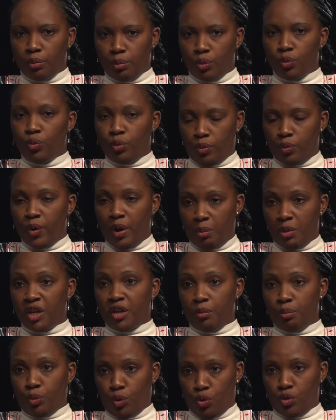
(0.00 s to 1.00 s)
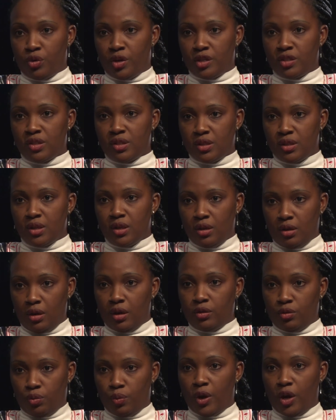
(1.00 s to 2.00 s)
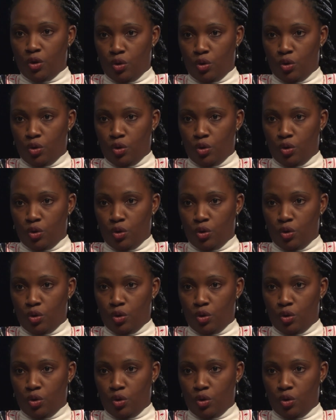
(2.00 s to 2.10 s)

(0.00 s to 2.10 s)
we're making progress, and we're